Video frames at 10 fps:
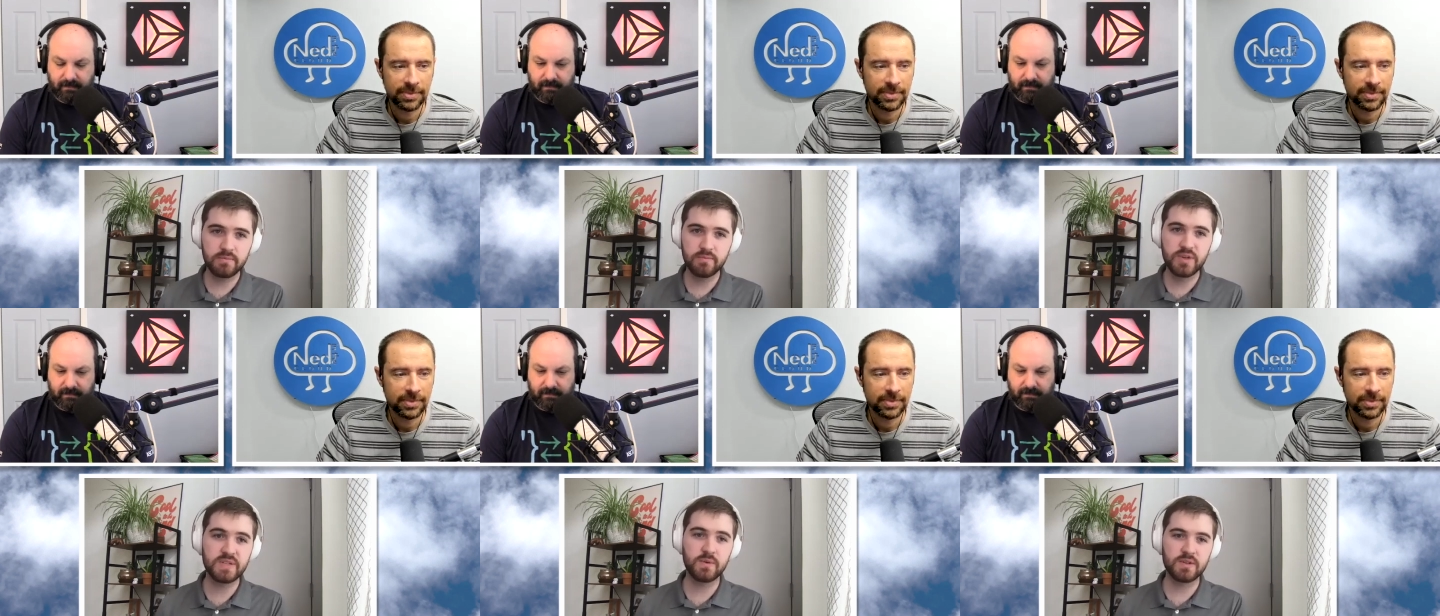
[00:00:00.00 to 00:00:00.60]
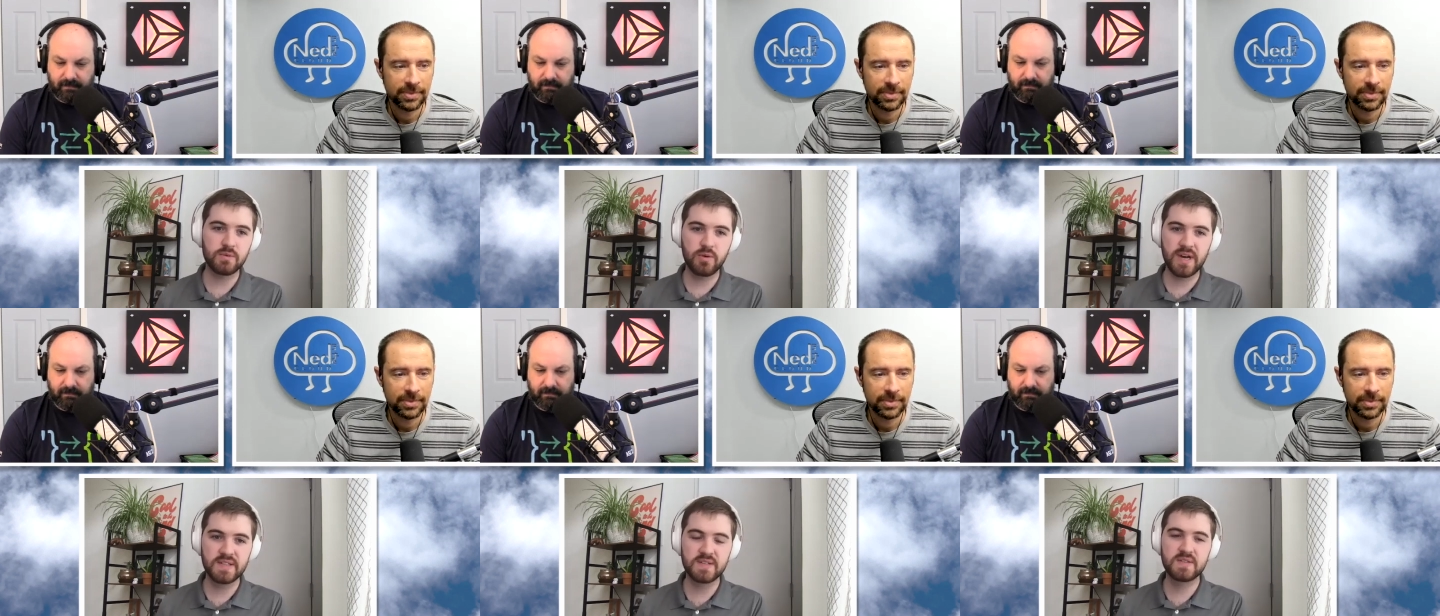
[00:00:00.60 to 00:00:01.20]
Speaker 1: resource
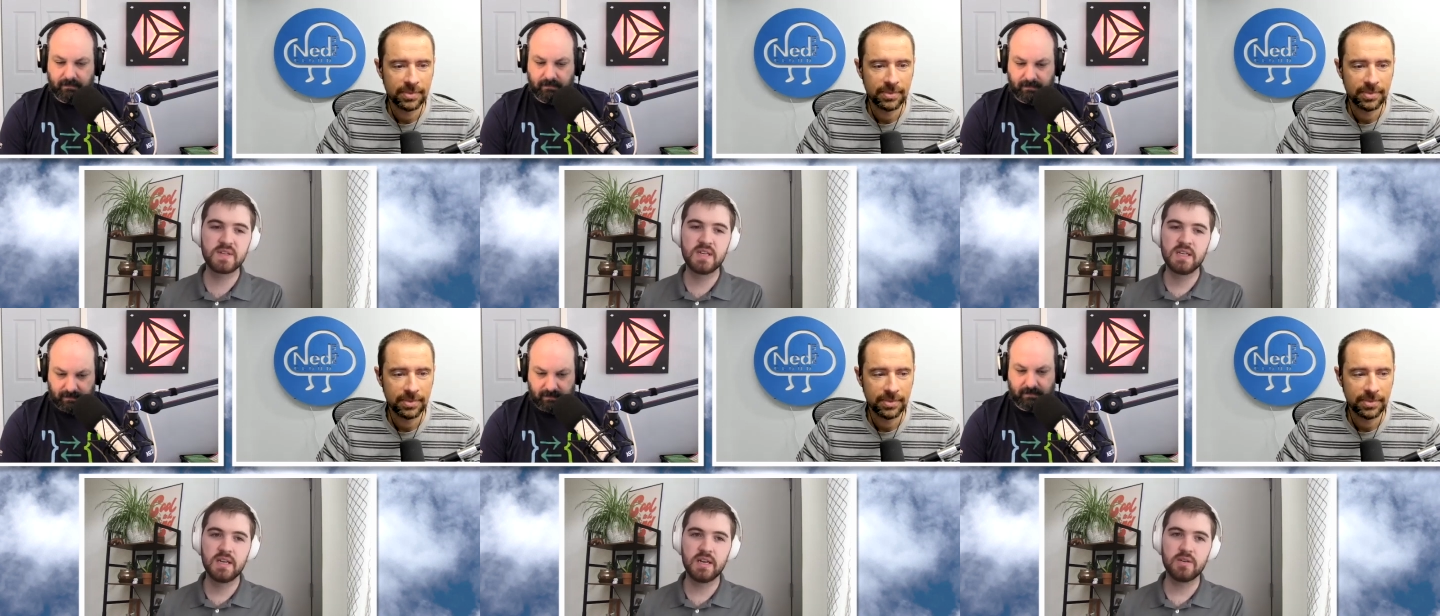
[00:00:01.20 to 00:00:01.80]
requests. Um,